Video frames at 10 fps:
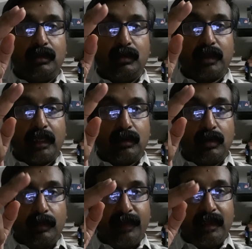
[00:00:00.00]
you can
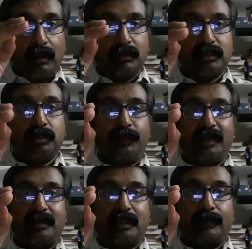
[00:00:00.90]
go below the
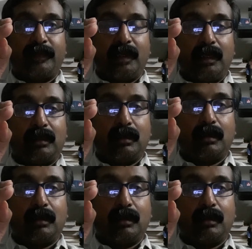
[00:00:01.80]
superior turbinate